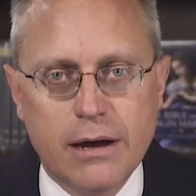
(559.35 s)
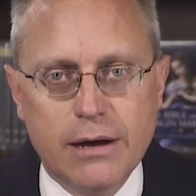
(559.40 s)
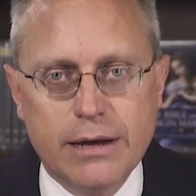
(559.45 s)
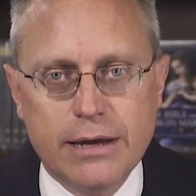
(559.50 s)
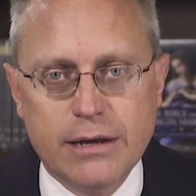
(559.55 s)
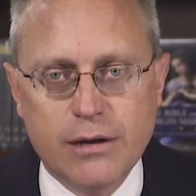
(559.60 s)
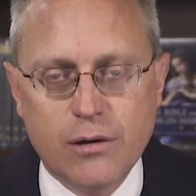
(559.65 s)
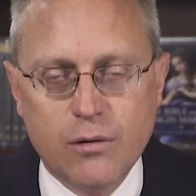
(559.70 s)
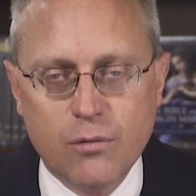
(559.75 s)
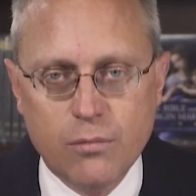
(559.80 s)

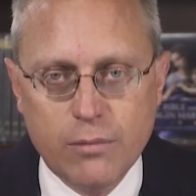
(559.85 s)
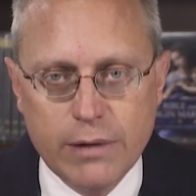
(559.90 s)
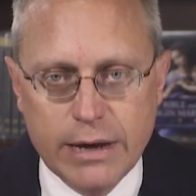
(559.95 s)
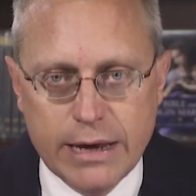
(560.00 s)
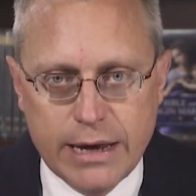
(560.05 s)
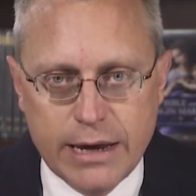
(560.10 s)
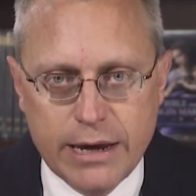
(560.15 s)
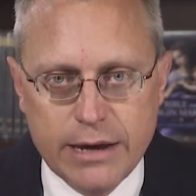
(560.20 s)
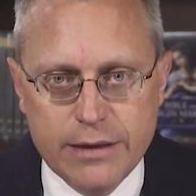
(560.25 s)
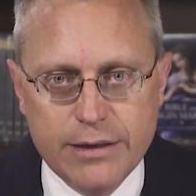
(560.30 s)
in a
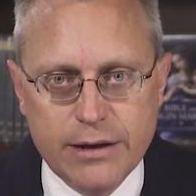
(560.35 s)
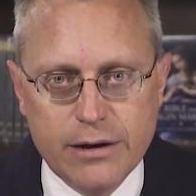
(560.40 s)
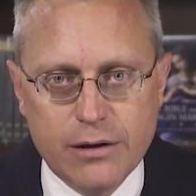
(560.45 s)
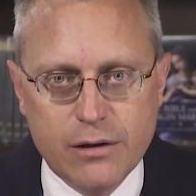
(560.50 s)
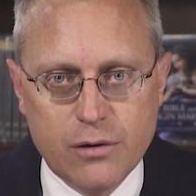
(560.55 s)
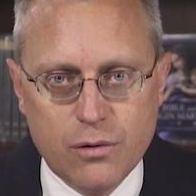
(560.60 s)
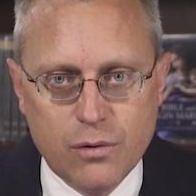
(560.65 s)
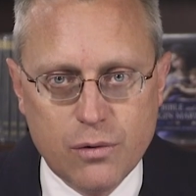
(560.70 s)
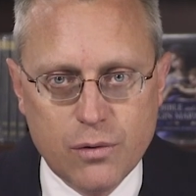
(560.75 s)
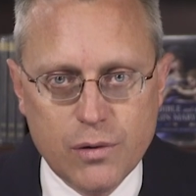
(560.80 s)
way that
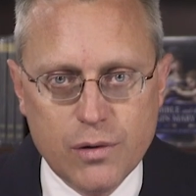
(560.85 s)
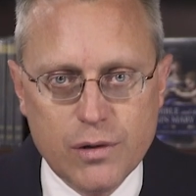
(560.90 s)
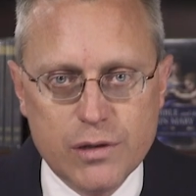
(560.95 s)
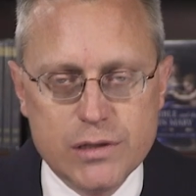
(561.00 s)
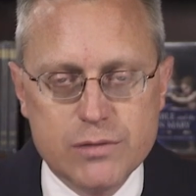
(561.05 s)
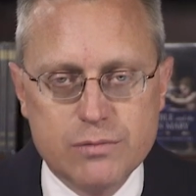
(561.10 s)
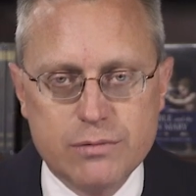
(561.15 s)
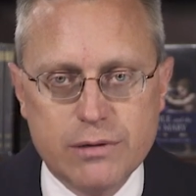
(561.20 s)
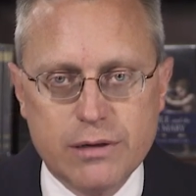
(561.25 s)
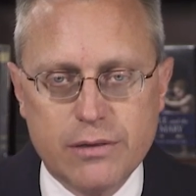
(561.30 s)

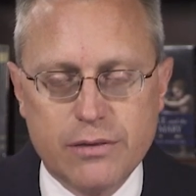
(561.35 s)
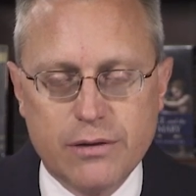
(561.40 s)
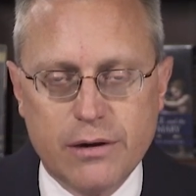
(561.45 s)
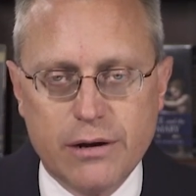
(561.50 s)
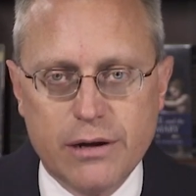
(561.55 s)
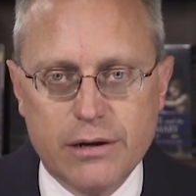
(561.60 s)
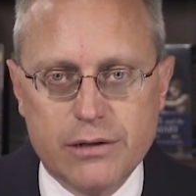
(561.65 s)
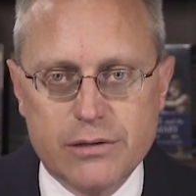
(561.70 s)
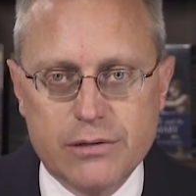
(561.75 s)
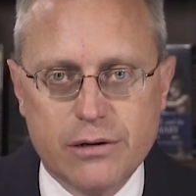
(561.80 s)
accords with
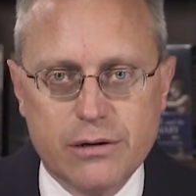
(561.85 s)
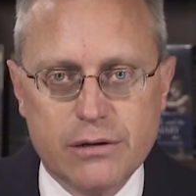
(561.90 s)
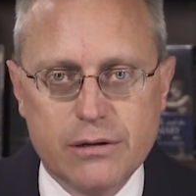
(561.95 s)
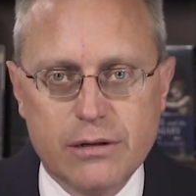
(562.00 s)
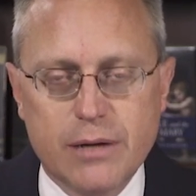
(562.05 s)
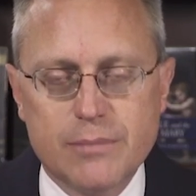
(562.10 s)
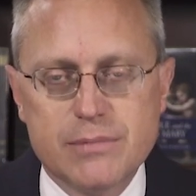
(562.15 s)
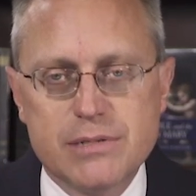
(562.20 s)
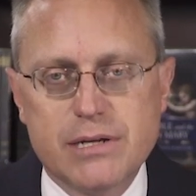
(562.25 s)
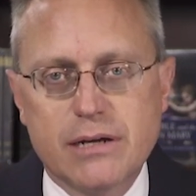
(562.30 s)
our
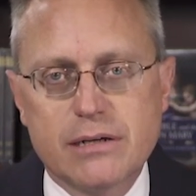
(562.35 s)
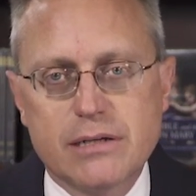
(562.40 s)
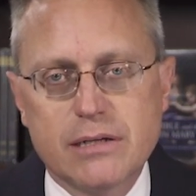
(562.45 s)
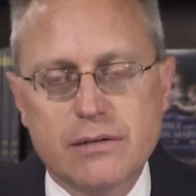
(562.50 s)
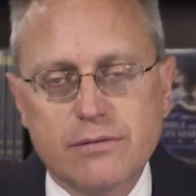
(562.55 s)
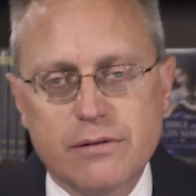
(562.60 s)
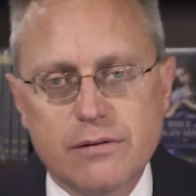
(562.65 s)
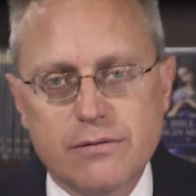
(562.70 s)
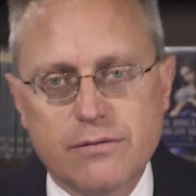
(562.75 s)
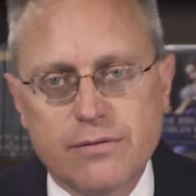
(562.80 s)
eternal
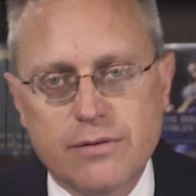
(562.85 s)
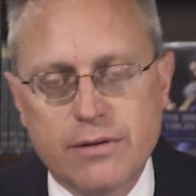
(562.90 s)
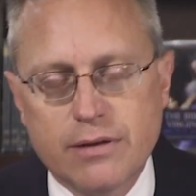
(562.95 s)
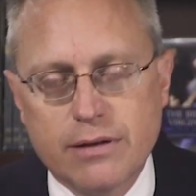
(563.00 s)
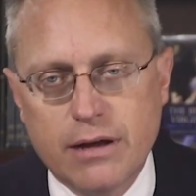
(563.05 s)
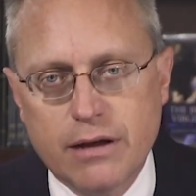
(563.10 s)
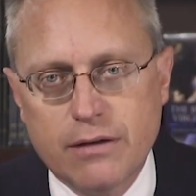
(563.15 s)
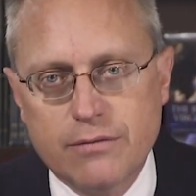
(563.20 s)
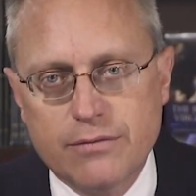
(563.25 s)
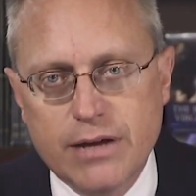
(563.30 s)
objective
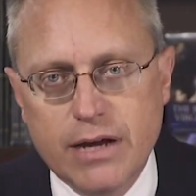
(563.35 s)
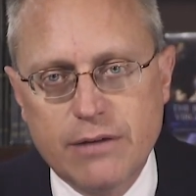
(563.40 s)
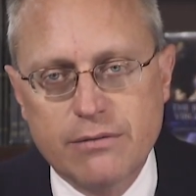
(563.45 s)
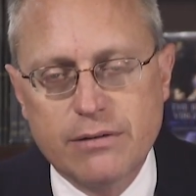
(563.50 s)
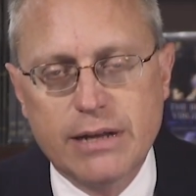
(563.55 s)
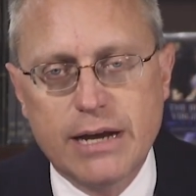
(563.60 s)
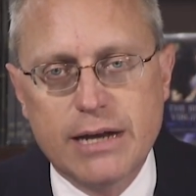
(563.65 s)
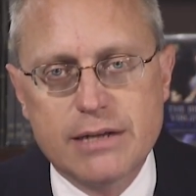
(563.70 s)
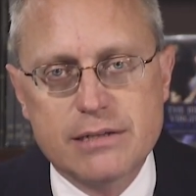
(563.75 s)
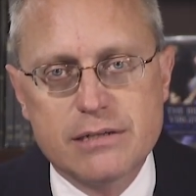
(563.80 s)
of
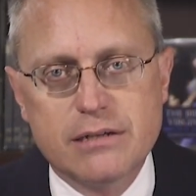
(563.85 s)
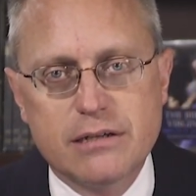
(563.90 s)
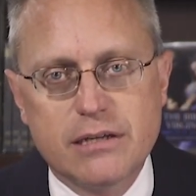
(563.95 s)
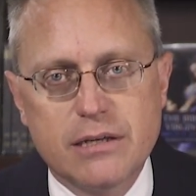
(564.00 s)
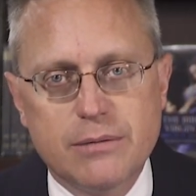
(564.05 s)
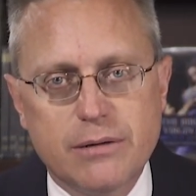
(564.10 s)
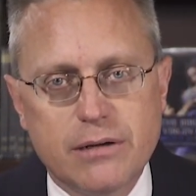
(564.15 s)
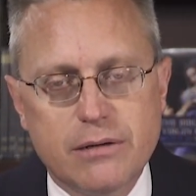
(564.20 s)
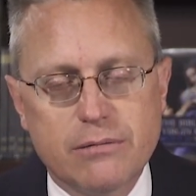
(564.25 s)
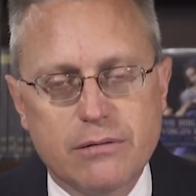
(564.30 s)
everlasting
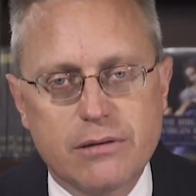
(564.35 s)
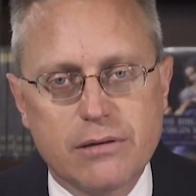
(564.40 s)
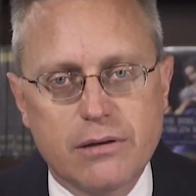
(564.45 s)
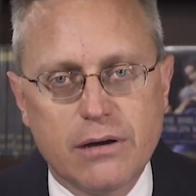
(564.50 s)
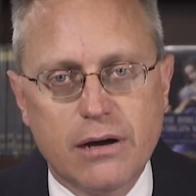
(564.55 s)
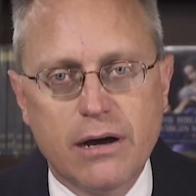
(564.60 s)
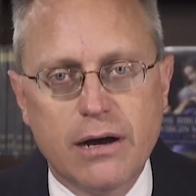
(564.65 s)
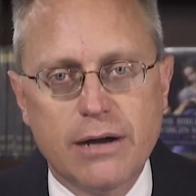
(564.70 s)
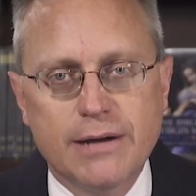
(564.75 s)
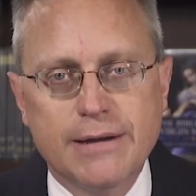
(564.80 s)
communion with
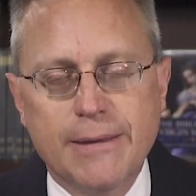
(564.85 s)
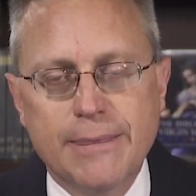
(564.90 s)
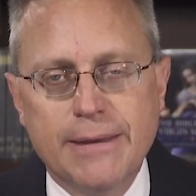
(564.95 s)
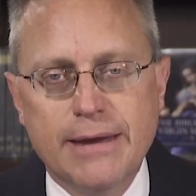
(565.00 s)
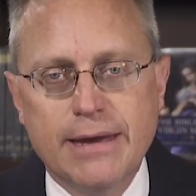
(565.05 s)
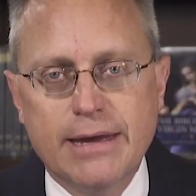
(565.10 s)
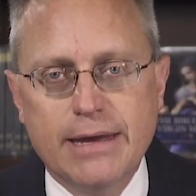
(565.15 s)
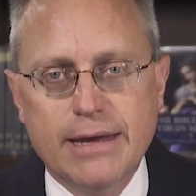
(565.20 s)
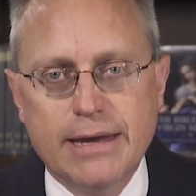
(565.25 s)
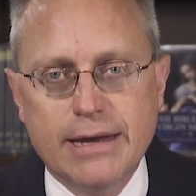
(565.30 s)
God
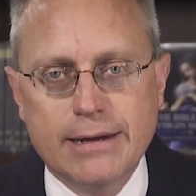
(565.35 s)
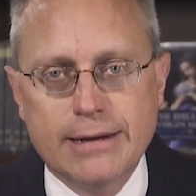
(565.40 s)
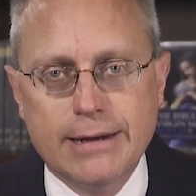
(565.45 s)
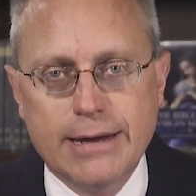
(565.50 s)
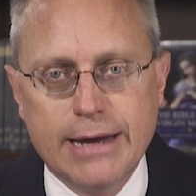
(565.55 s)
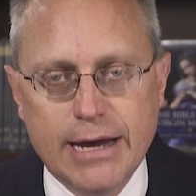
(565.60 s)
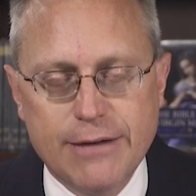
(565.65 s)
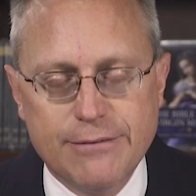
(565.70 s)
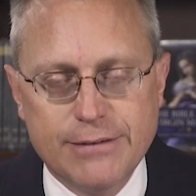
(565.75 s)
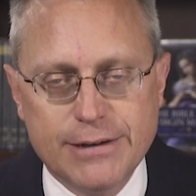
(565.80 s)
in
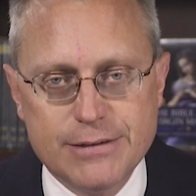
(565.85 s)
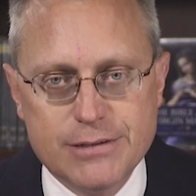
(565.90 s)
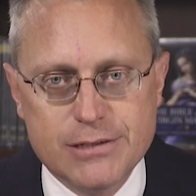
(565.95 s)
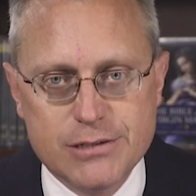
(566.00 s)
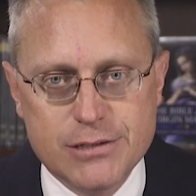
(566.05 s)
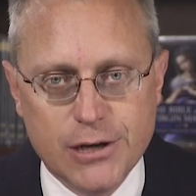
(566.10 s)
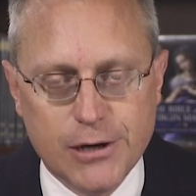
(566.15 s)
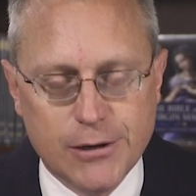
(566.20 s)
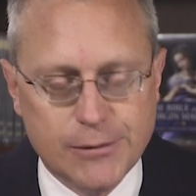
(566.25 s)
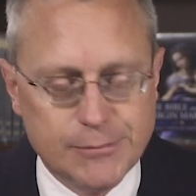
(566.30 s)
heaven.
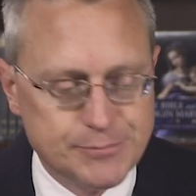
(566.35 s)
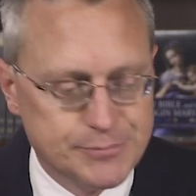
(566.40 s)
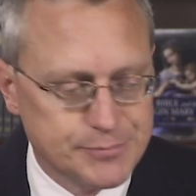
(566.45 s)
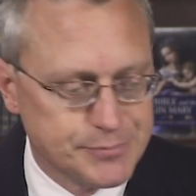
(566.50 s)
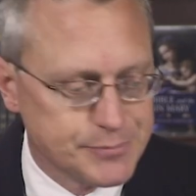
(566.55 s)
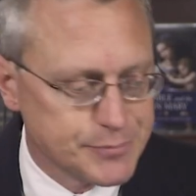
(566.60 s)
So